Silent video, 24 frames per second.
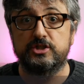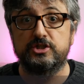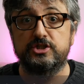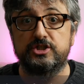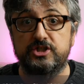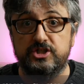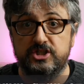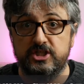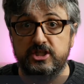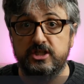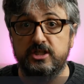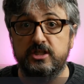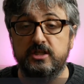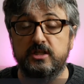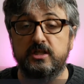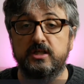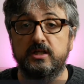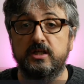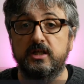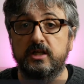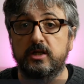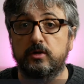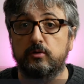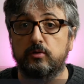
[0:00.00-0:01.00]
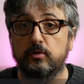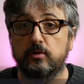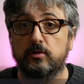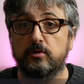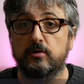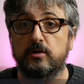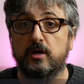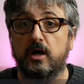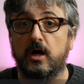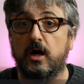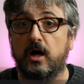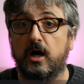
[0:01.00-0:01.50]
G
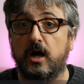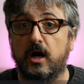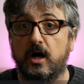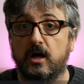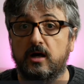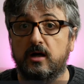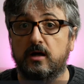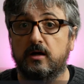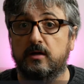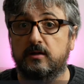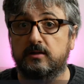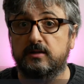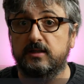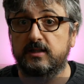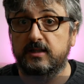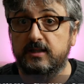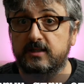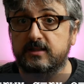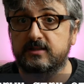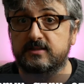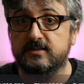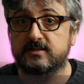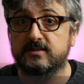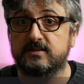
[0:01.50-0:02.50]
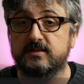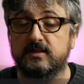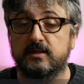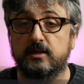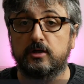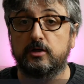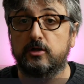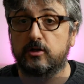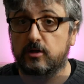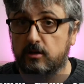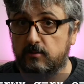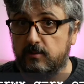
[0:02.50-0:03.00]
equal RX,
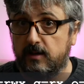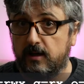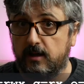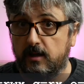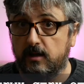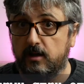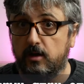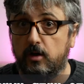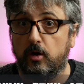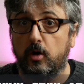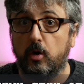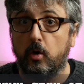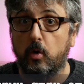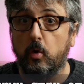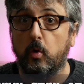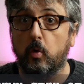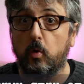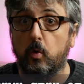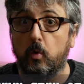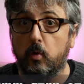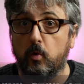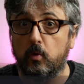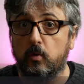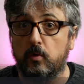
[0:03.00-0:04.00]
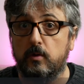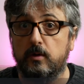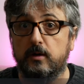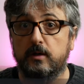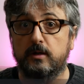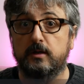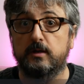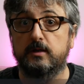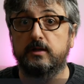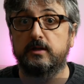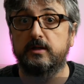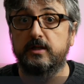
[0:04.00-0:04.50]
comma, O
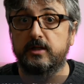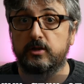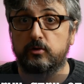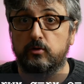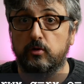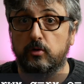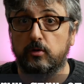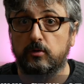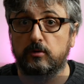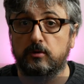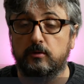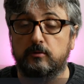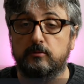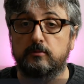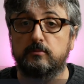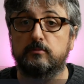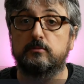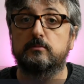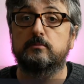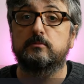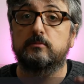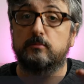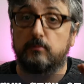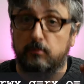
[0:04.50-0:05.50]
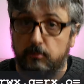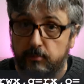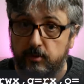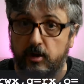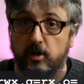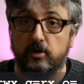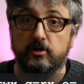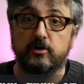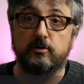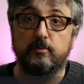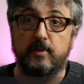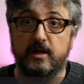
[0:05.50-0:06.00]
equal
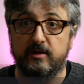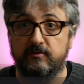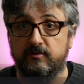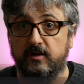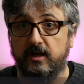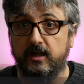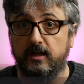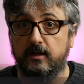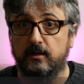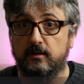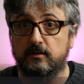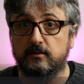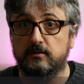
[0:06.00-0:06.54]
blank my file.